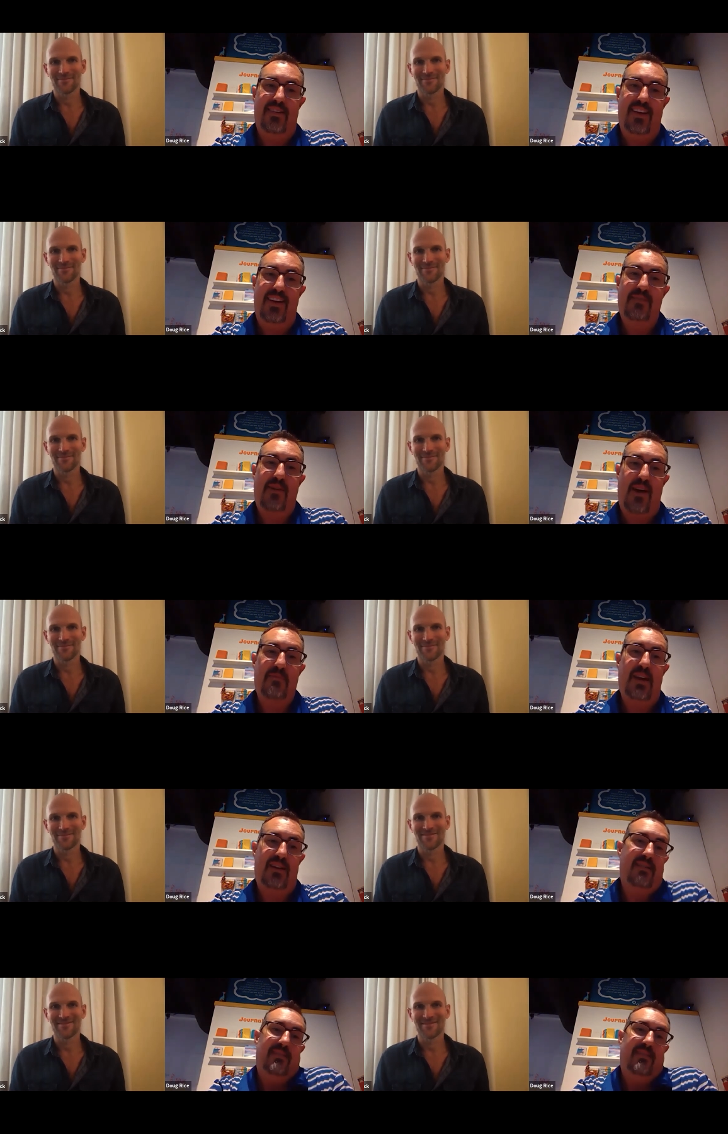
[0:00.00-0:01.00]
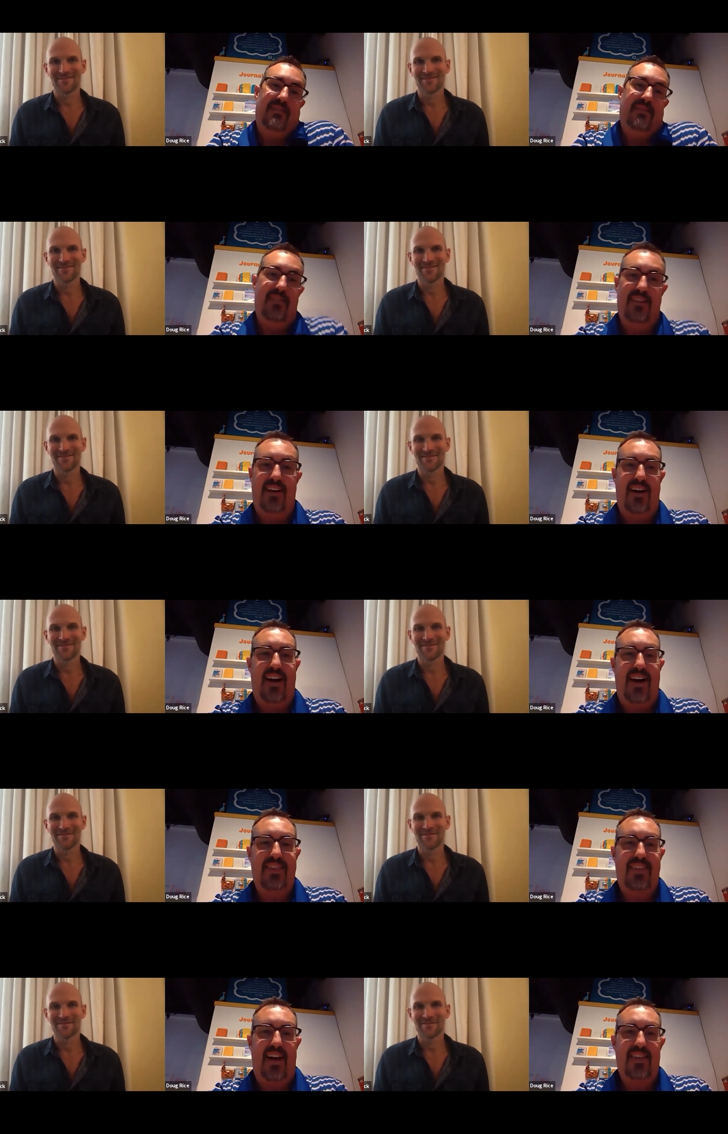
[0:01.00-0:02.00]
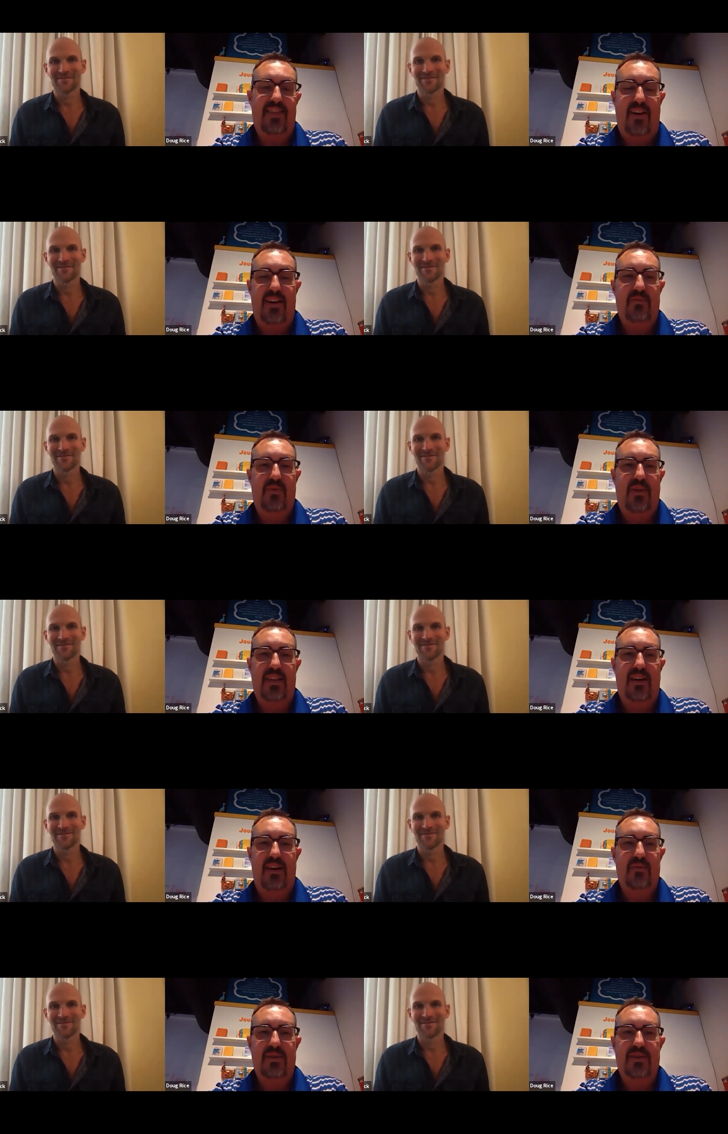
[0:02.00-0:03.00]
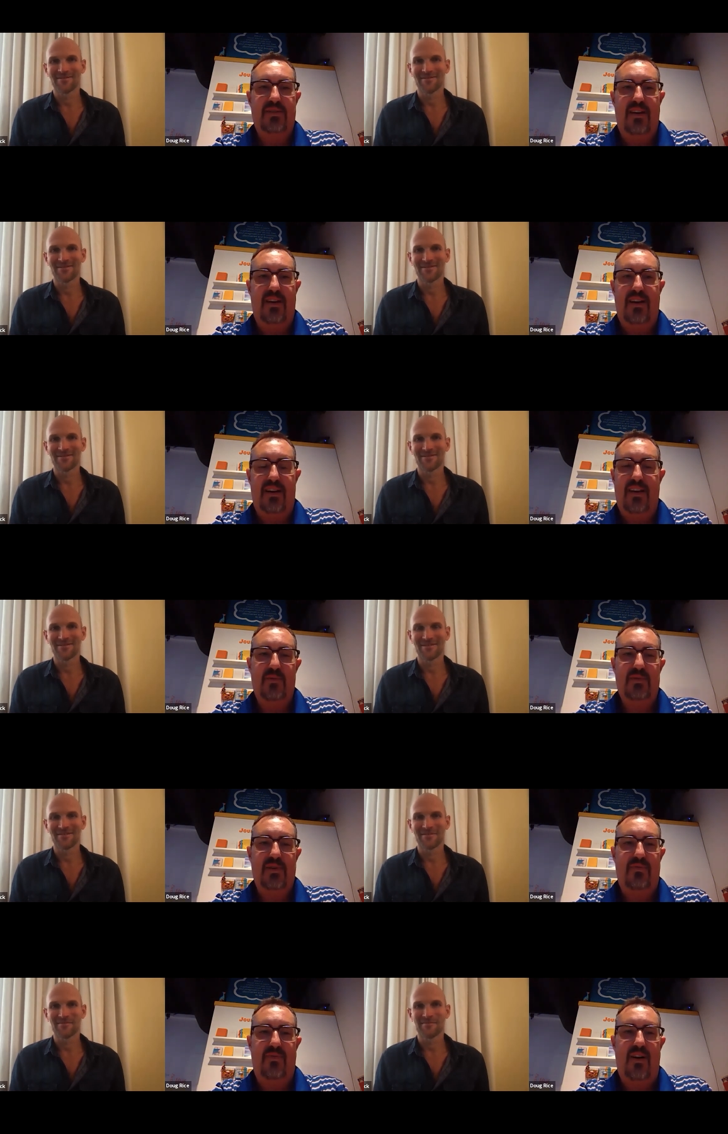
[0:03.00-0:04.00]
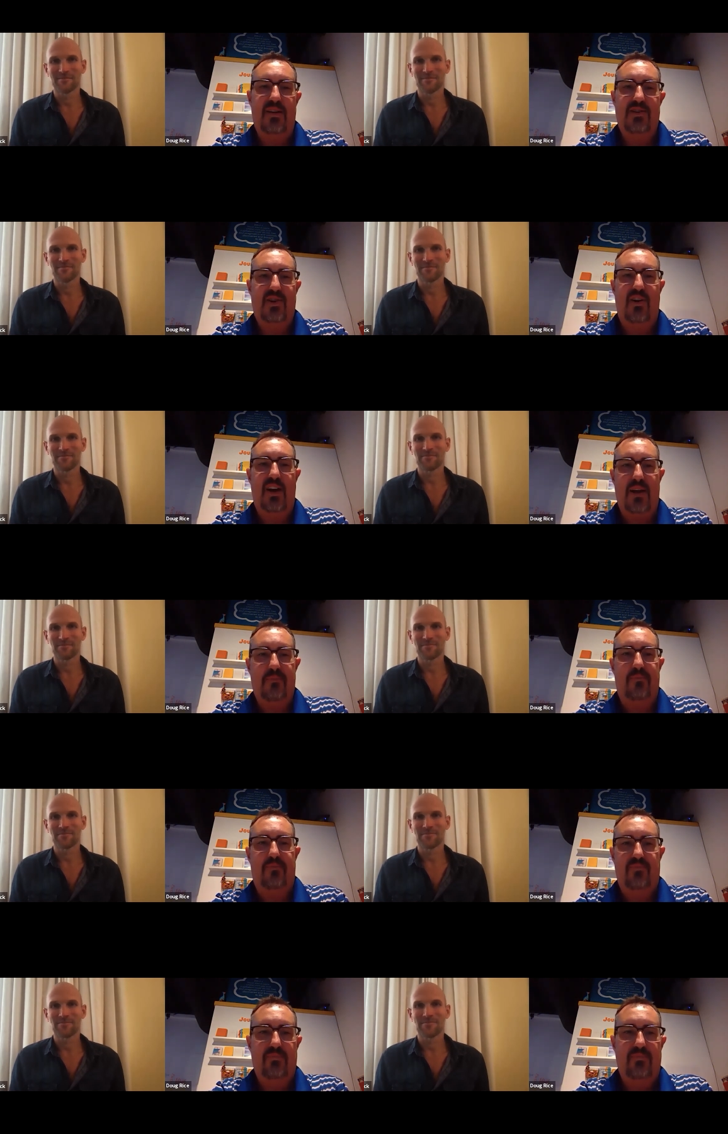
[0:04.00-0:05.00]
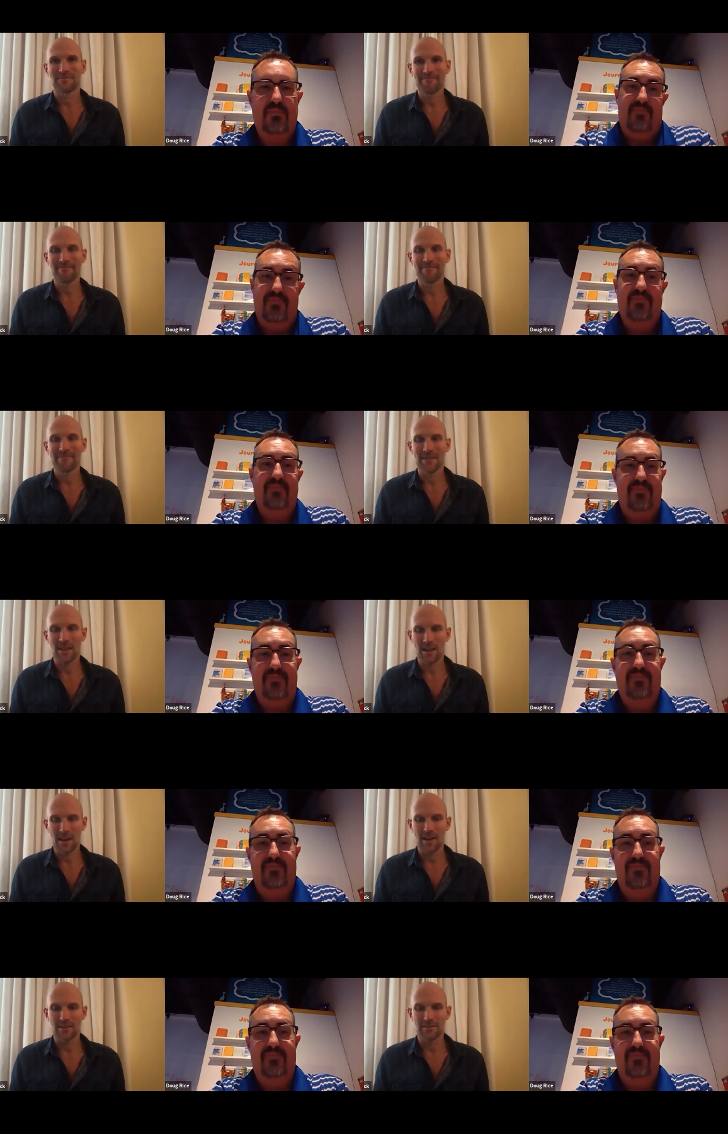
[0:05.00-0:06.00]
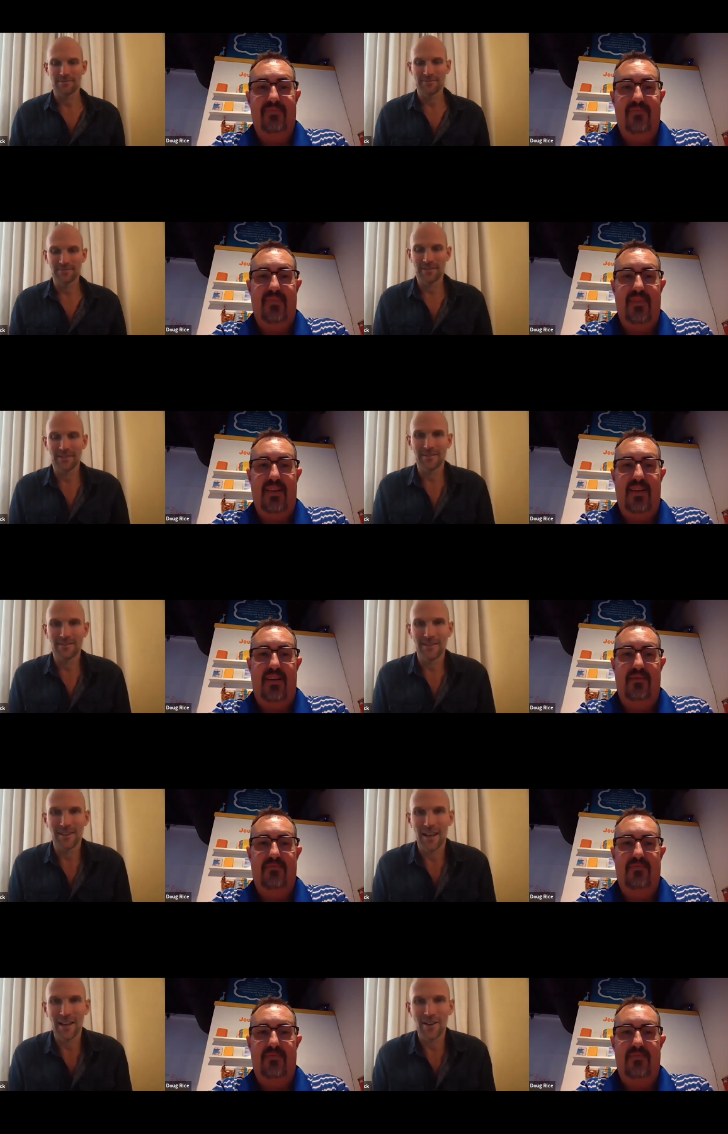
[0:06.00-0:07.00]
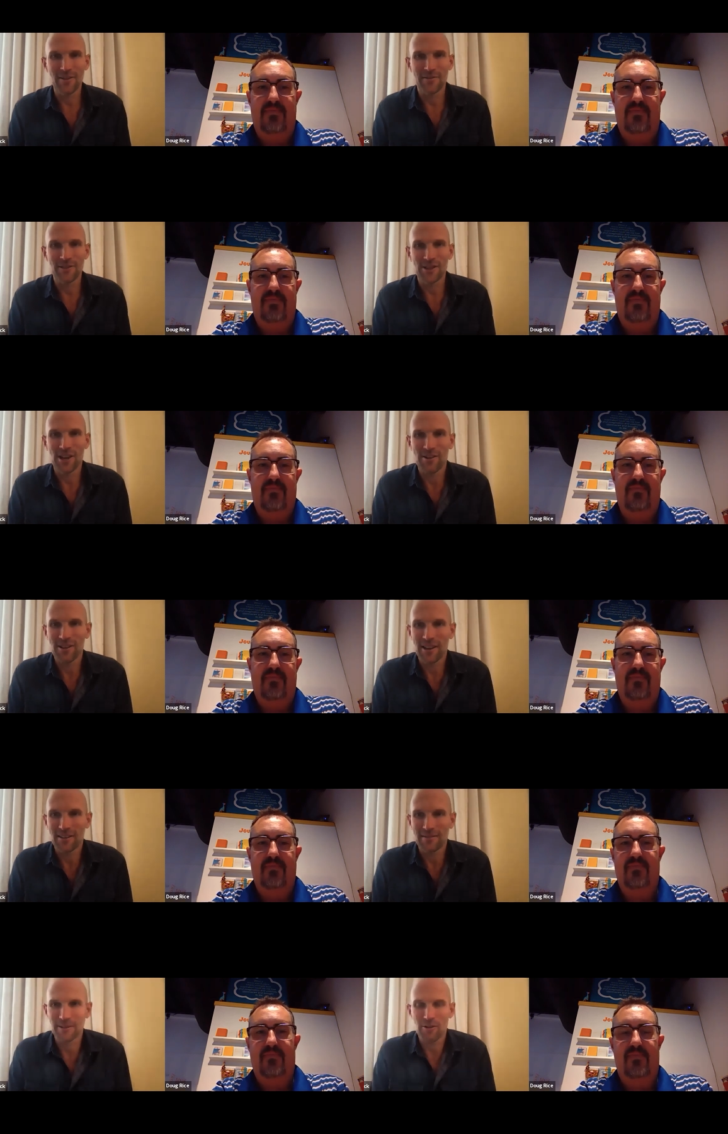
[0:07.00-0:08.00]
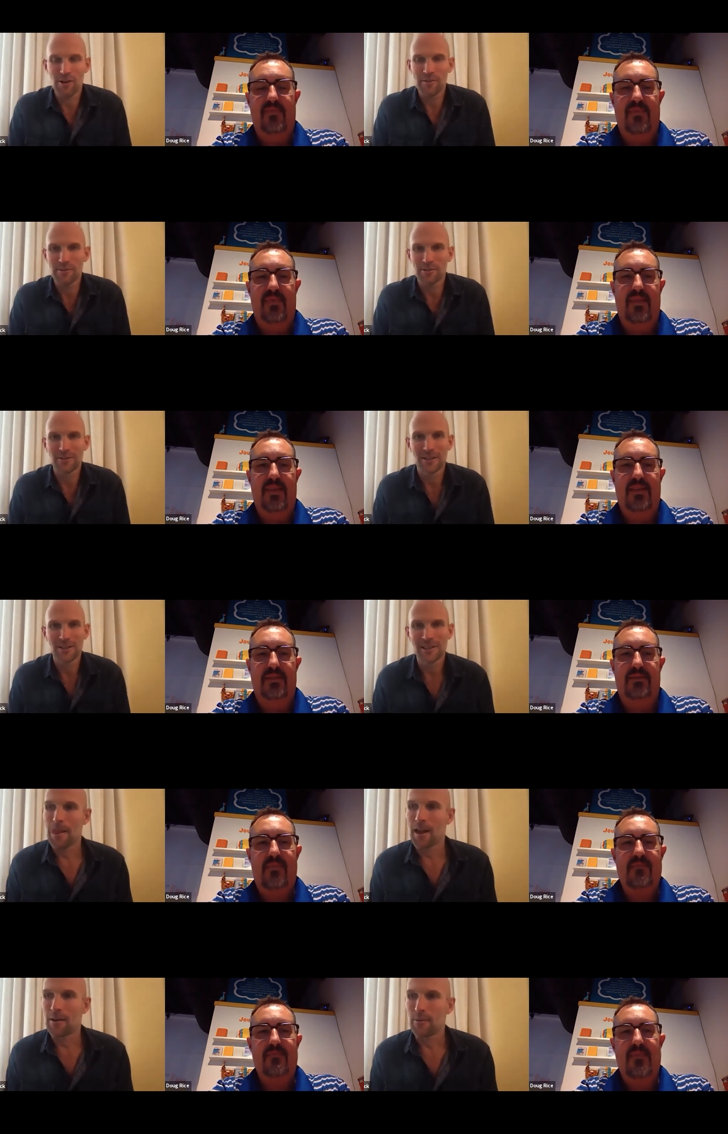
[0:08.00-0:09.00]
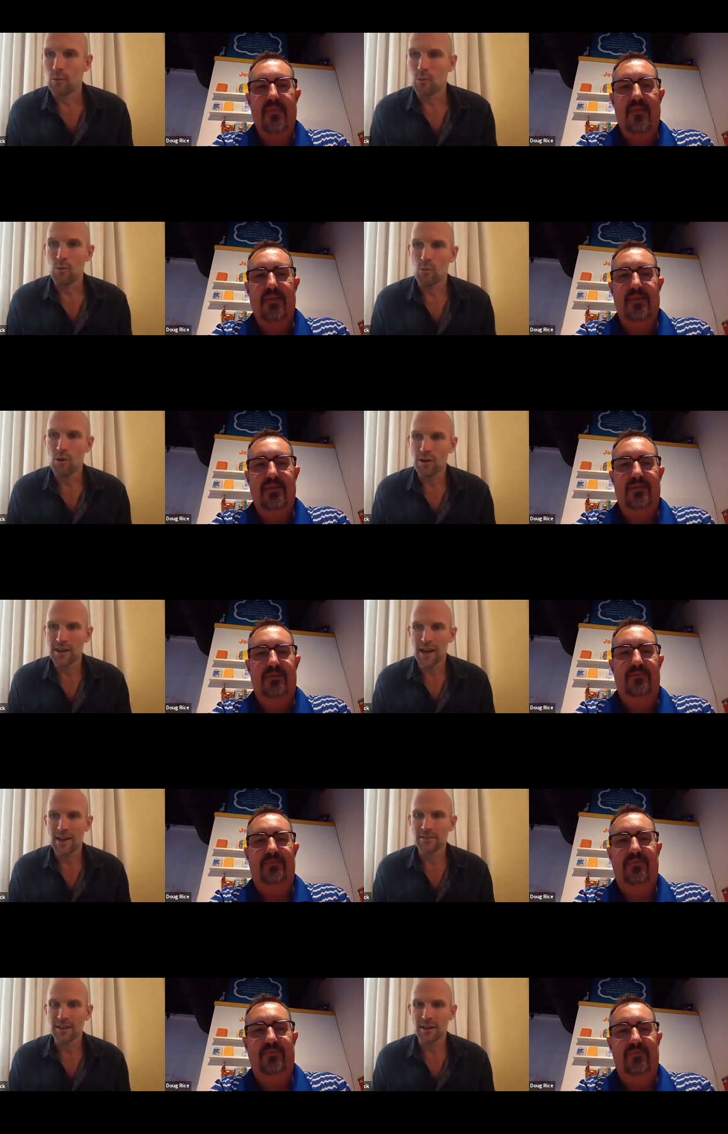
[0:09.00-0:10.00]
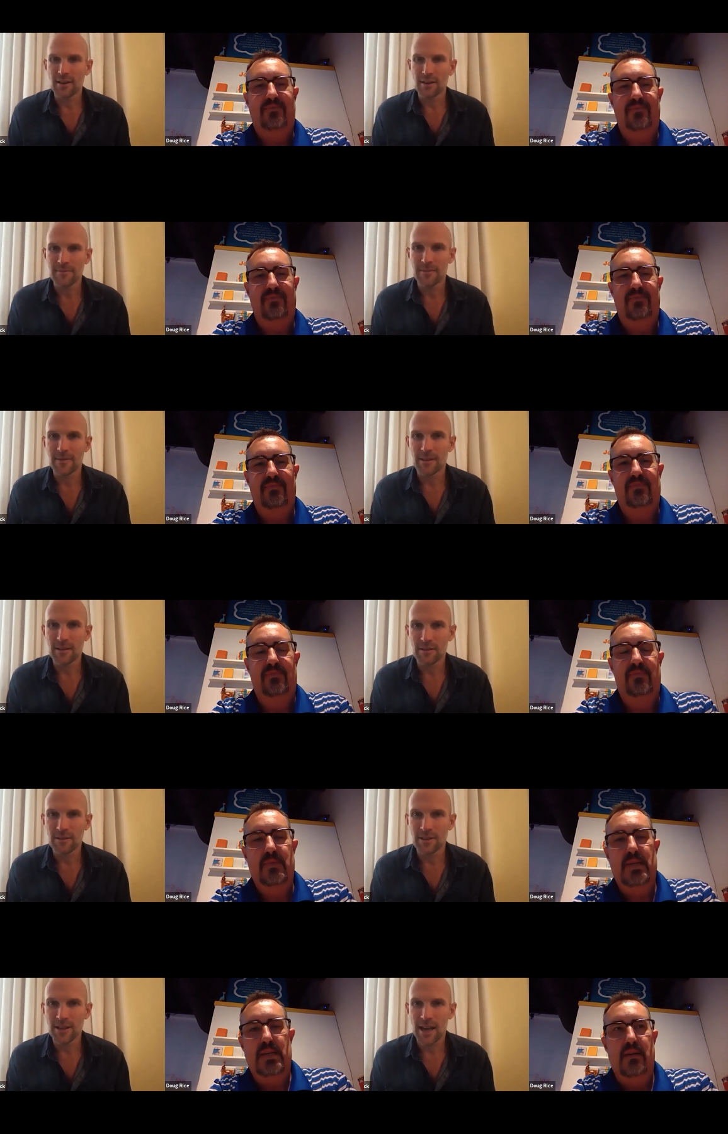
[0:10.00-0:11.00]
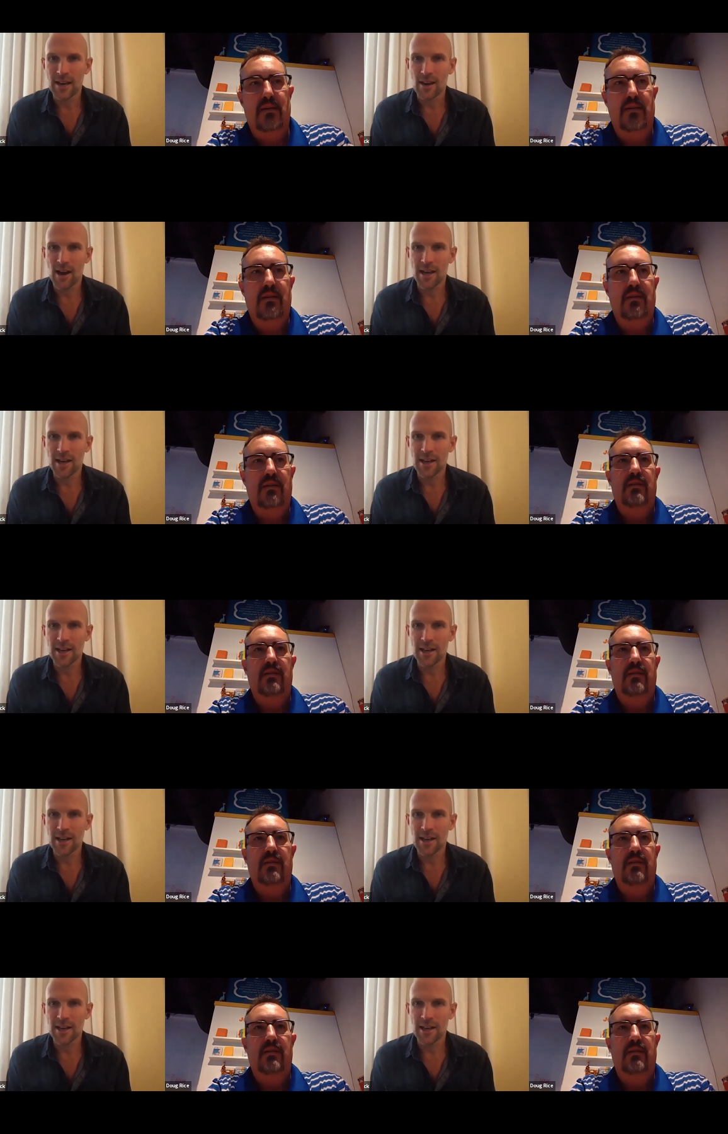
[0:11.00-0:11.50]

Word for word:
Speaker 1: it, I mean, I I thought it I thought it was uh, I thought it was a fun journey.
Speaker 2: Yeah, thank you for sharing that. Incredible. What now, Doug? You're at day ninety,